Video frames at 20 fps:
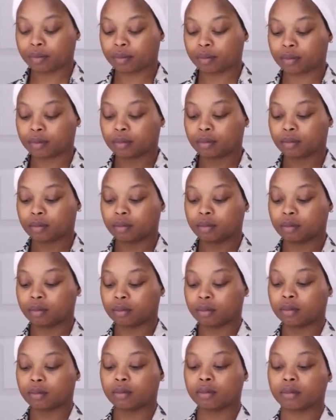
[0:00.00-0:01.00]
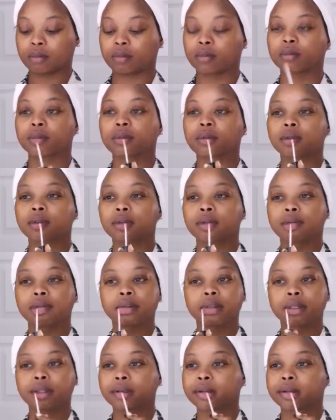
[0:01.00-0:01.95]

go in the store, I'm picking up one.